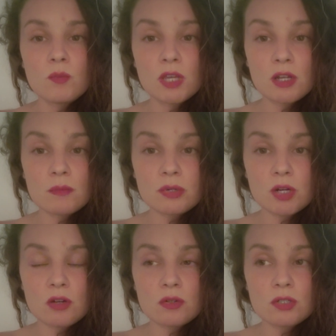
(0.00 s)
been
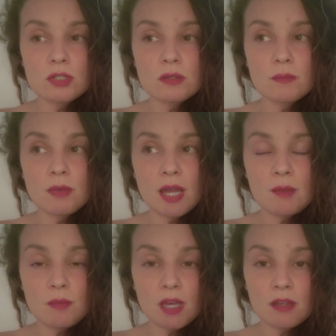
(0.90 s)
approached by
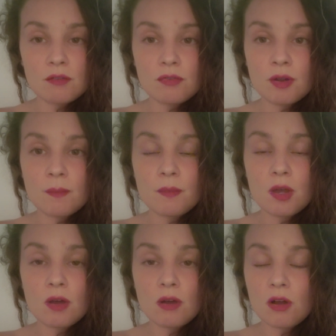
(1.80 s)
men from
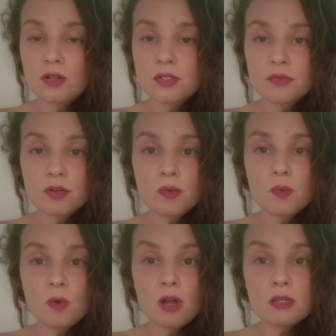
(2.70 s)
all
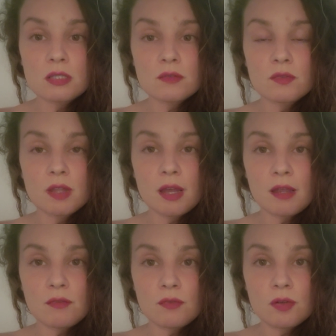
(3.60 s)
different walks of life